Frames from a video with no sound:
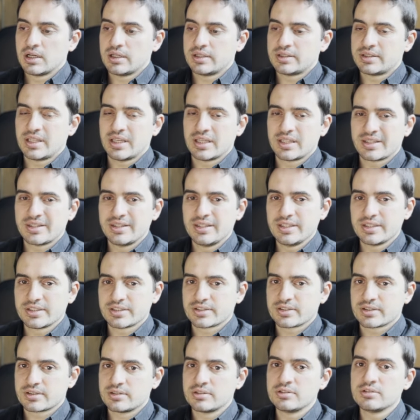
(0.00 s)

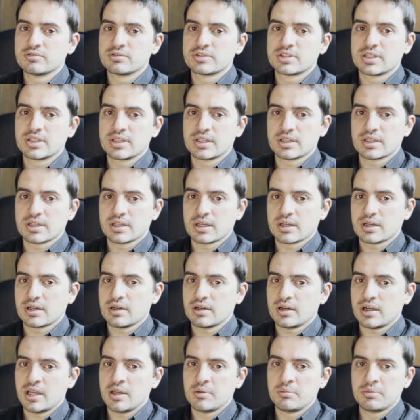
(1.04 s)
techniques using
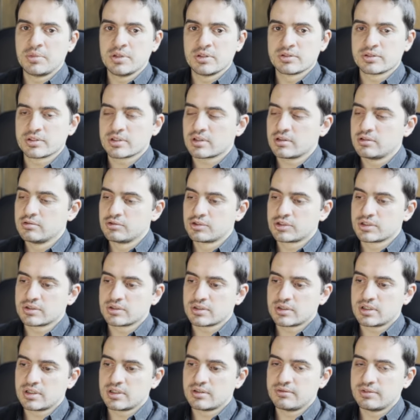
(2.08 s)
ambient occlusion,
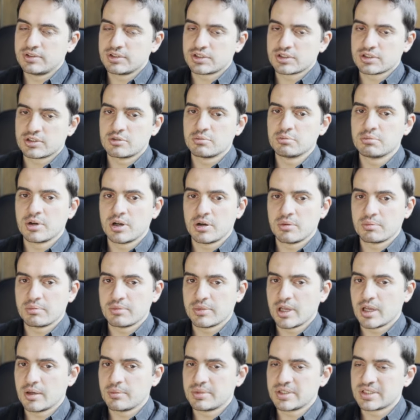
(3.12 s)
curvature, bump
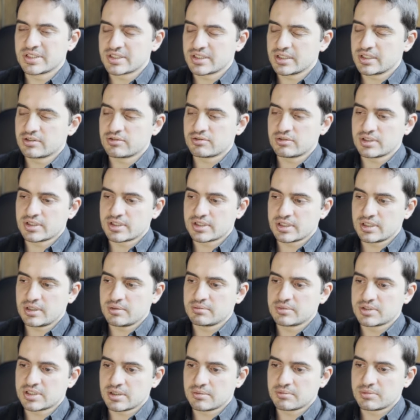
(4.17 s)
map, etc.
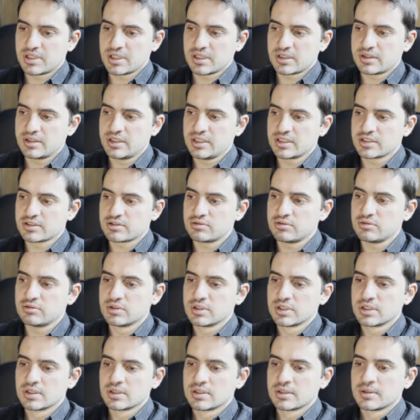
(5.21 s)
Some techniques to
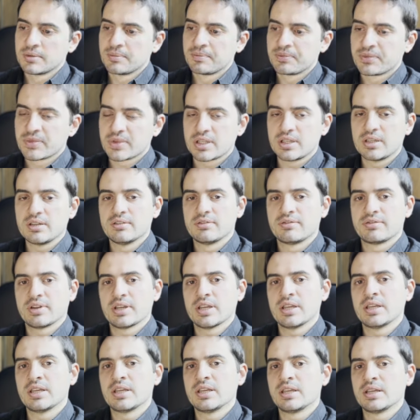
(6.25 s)
give
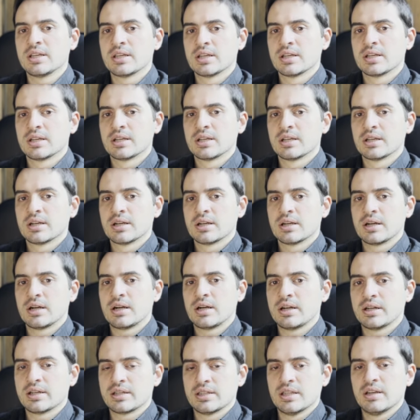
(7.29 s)
a
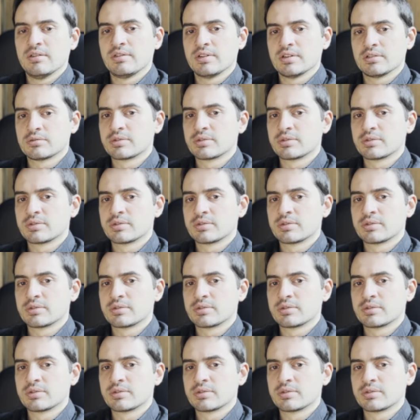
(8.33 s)
high-level